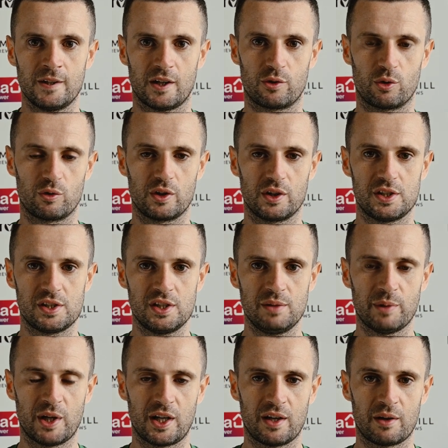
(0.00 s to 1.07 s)
I don't really see
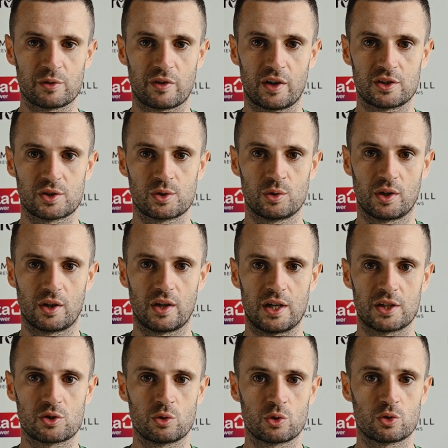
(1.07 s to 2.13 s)
many Hibs fans in
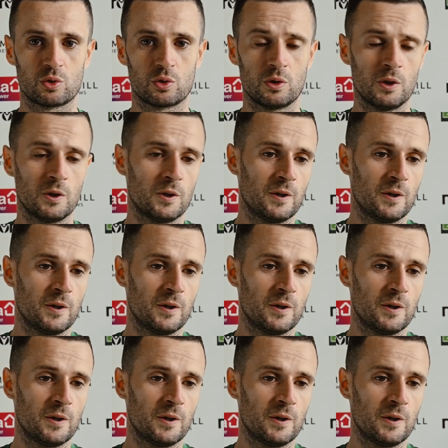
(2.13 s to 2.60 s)
Glasgow. So